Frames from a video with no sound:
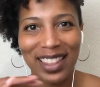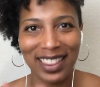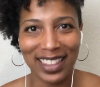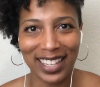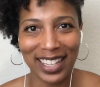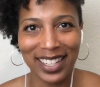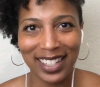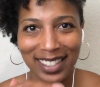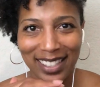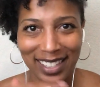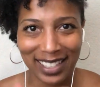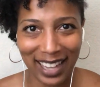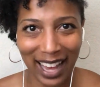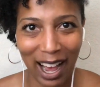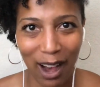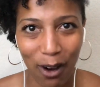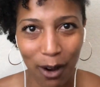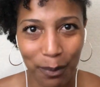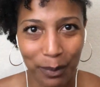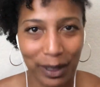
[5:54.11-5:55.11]
This is
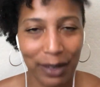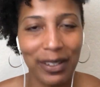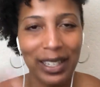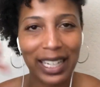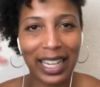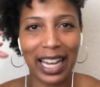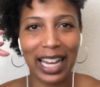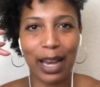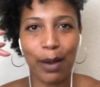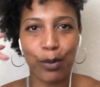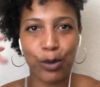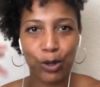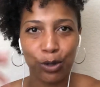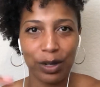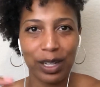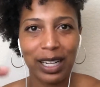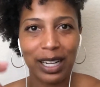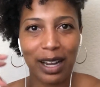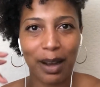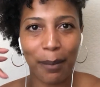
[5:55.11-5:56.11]
how I'm living. I am
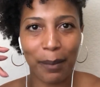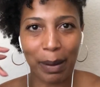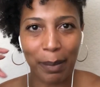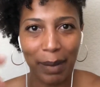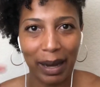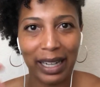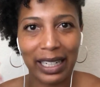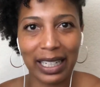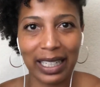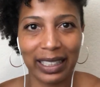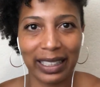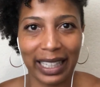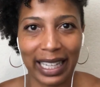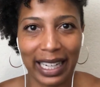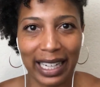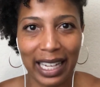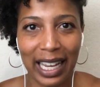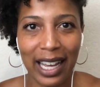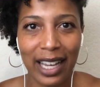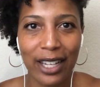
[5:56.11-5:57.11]
treating my body
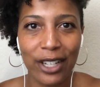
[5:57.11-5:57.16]
like